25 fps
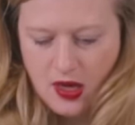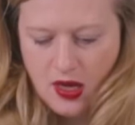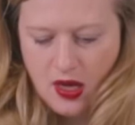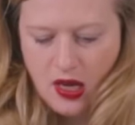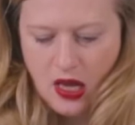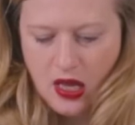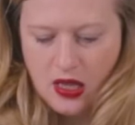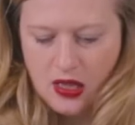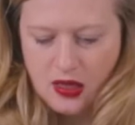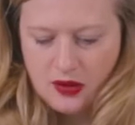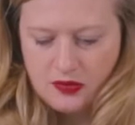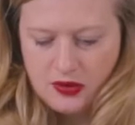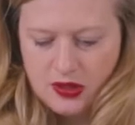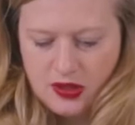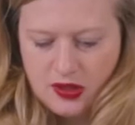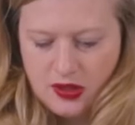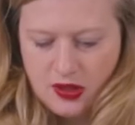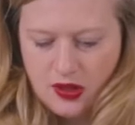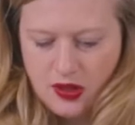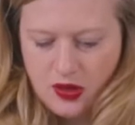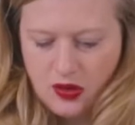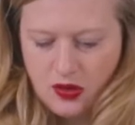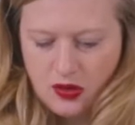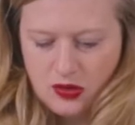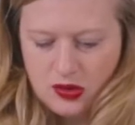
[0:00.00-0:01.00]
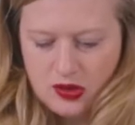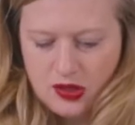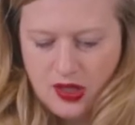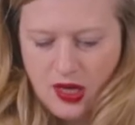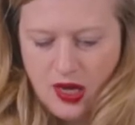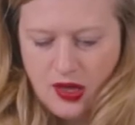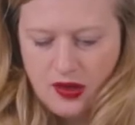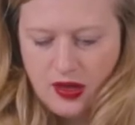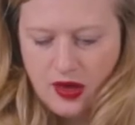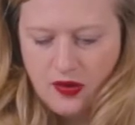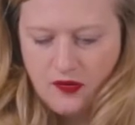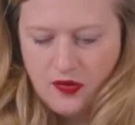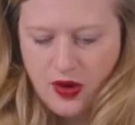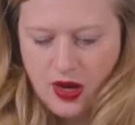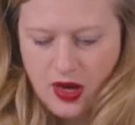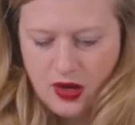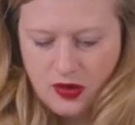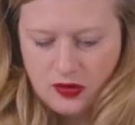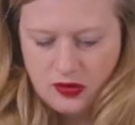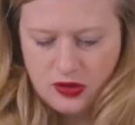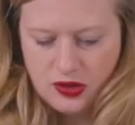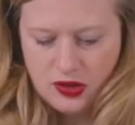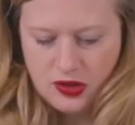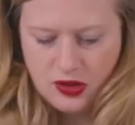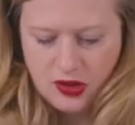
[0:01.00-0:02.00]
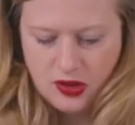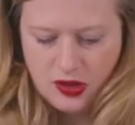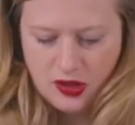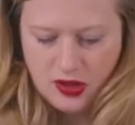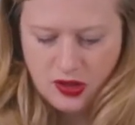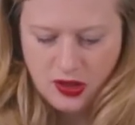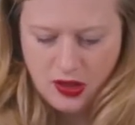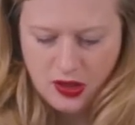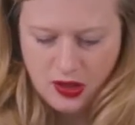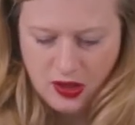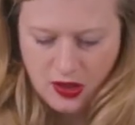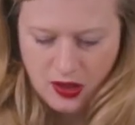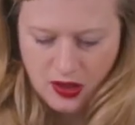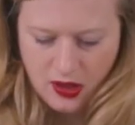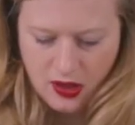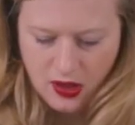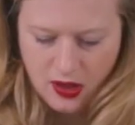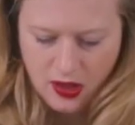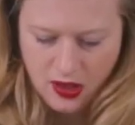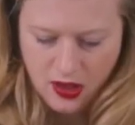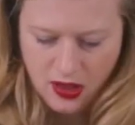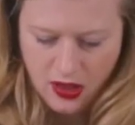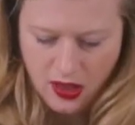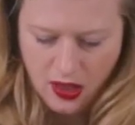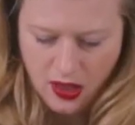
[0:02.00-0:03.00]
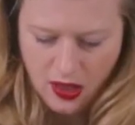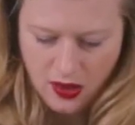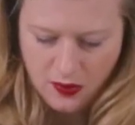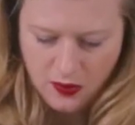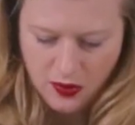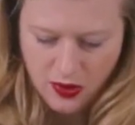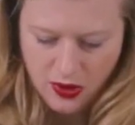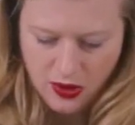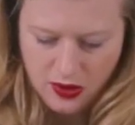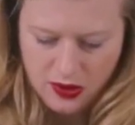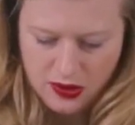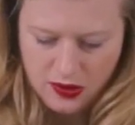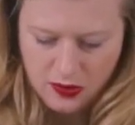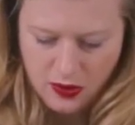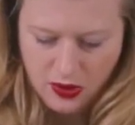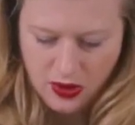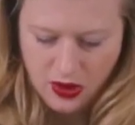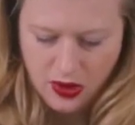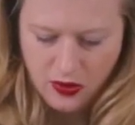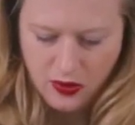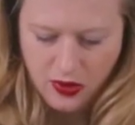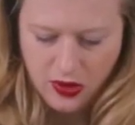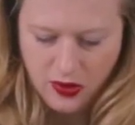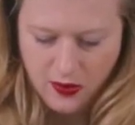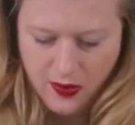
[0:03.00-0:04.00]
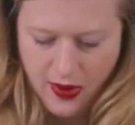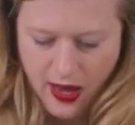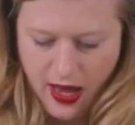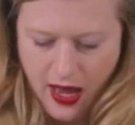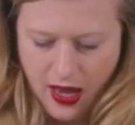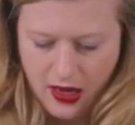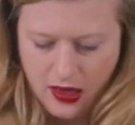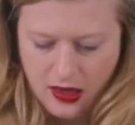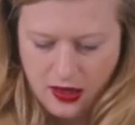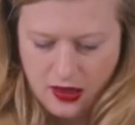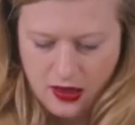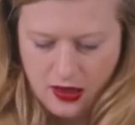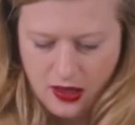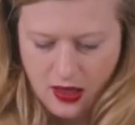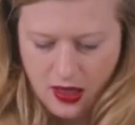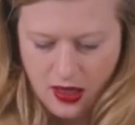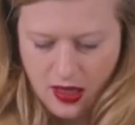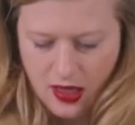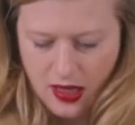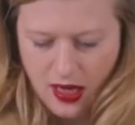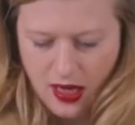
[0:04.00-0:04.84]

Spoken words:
And then I'm just going to turn that round and put some glue on the back, and